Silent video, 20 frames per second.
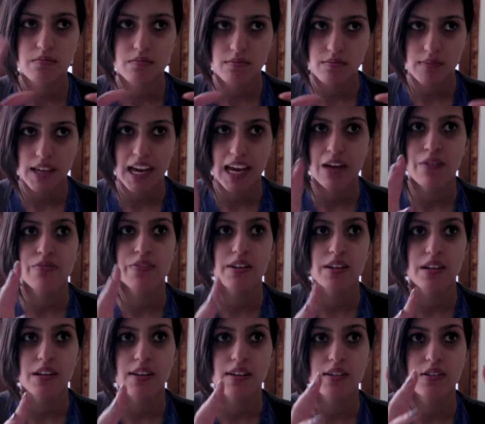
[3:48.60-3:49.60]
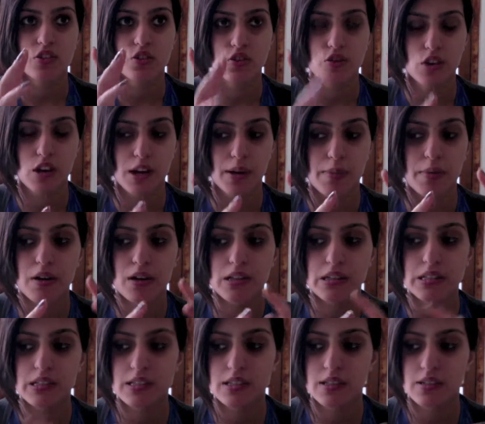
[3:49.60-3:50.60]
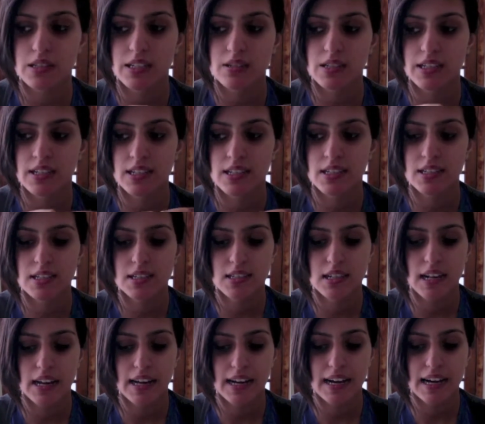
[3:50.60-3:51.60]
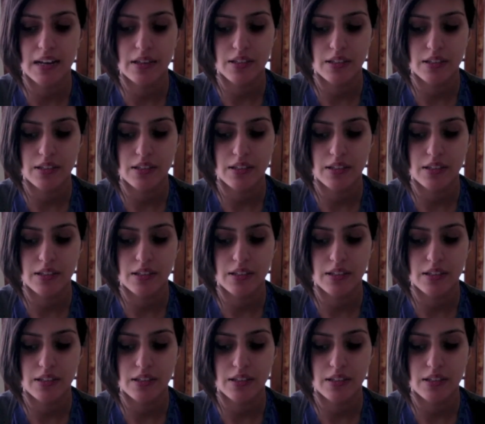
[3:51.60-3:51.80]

heavier tripods. This allowed